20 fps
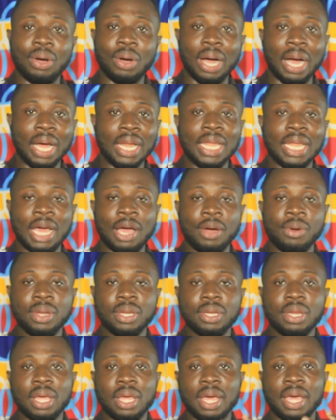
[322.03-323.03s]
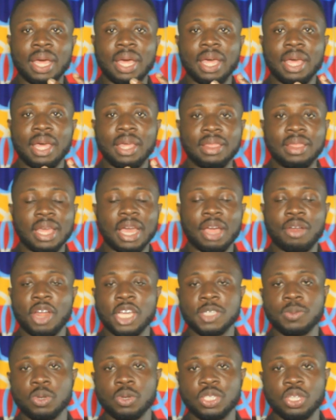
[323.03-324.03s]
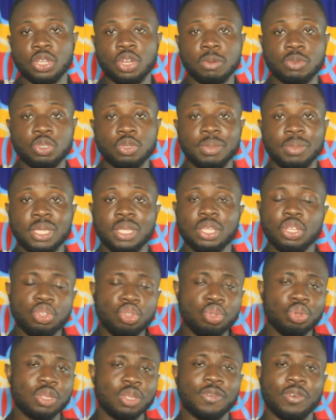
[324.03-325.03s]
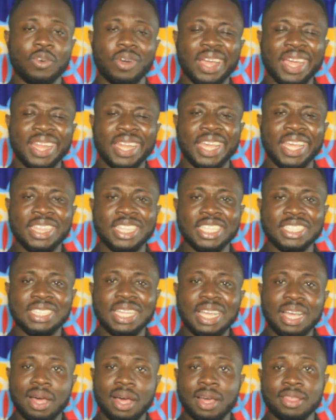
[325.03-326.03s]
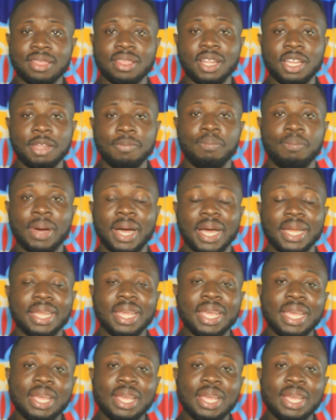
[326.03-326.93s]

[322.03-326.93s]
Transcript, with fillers: allowing uh, the Accra Sports Stadium to be used for and it is utterly bad.